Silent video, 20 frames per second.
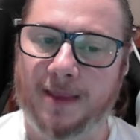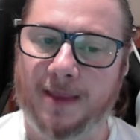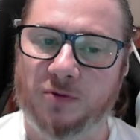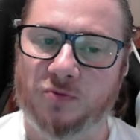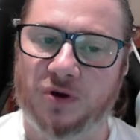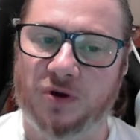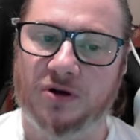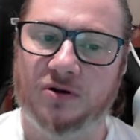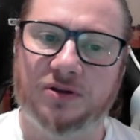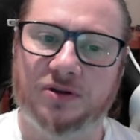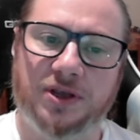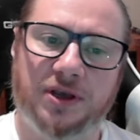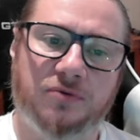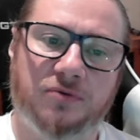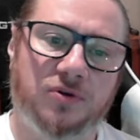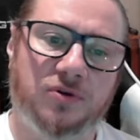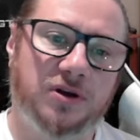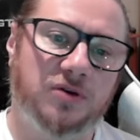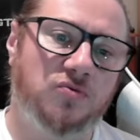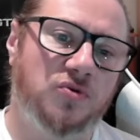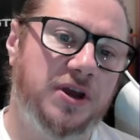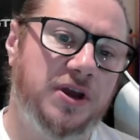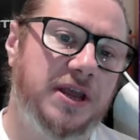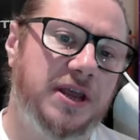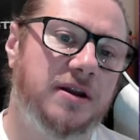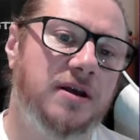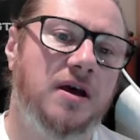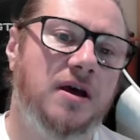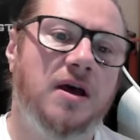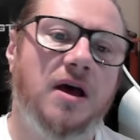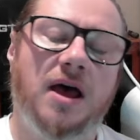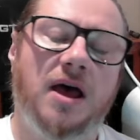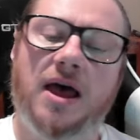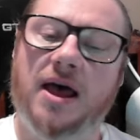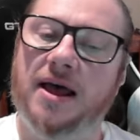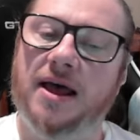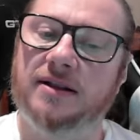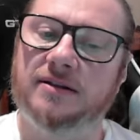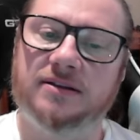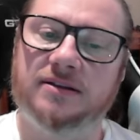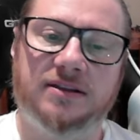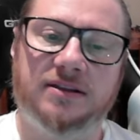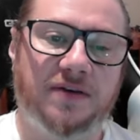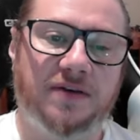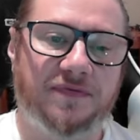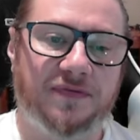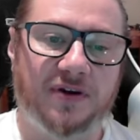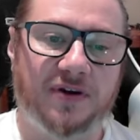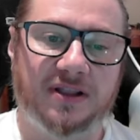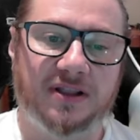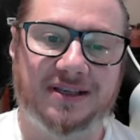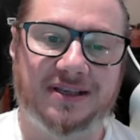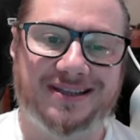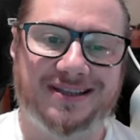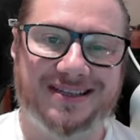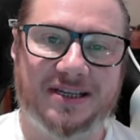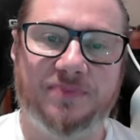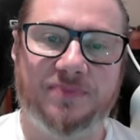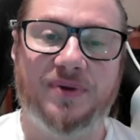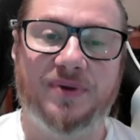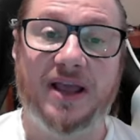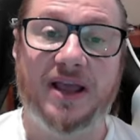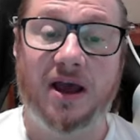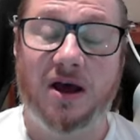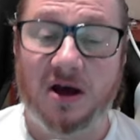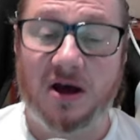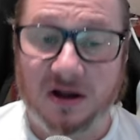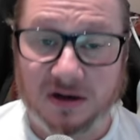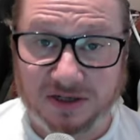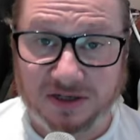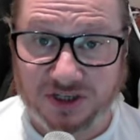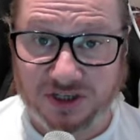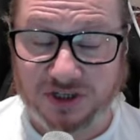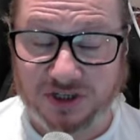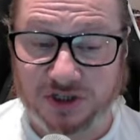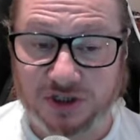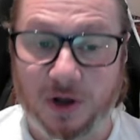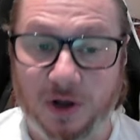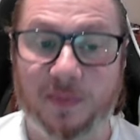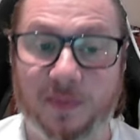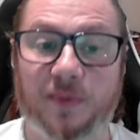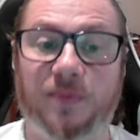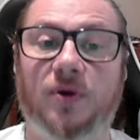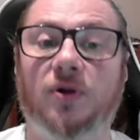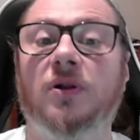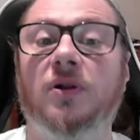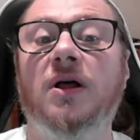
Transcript: We're going to take with a queen, and the threat is simply unstoppable.